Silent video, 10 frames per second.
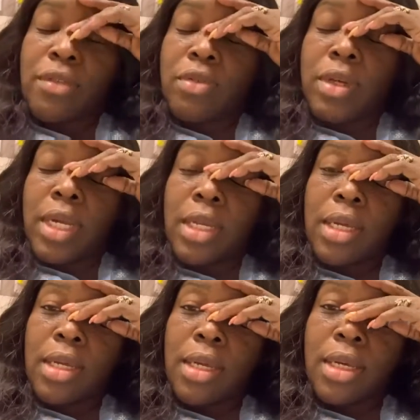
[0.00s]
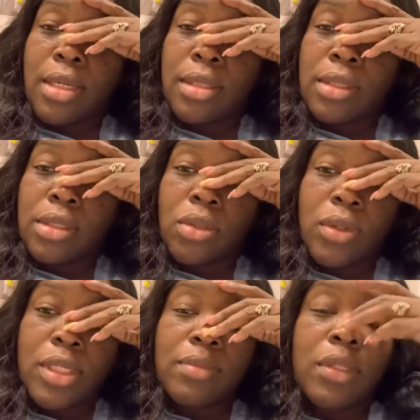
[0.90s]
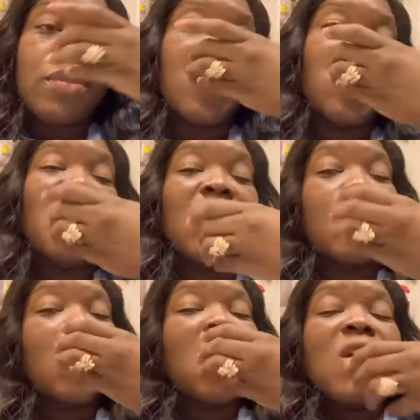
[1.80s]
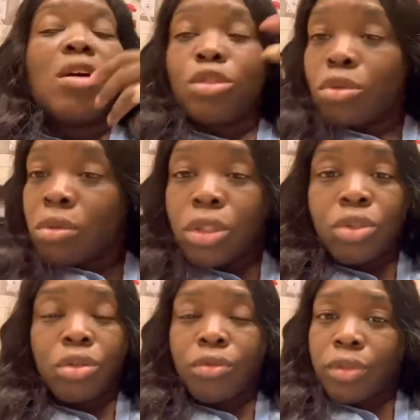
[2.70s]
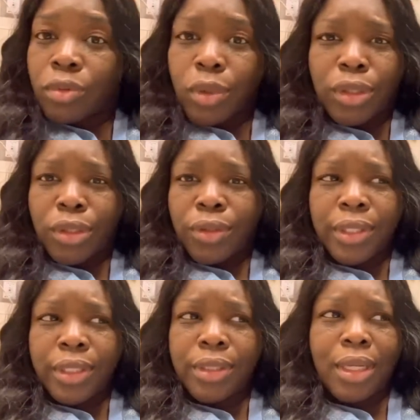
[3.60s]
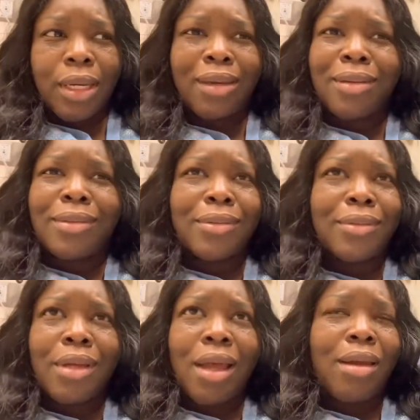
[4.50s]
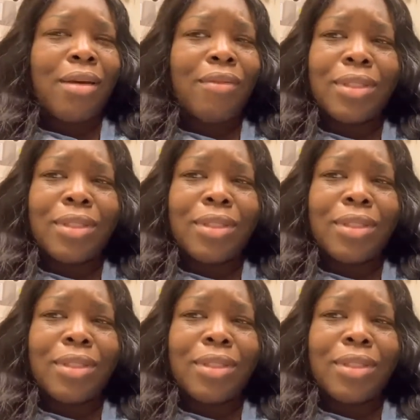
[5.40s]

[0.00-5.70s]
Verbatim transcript: over eighty-eight, so that's much better than two hundred over one thirty. Like, I have never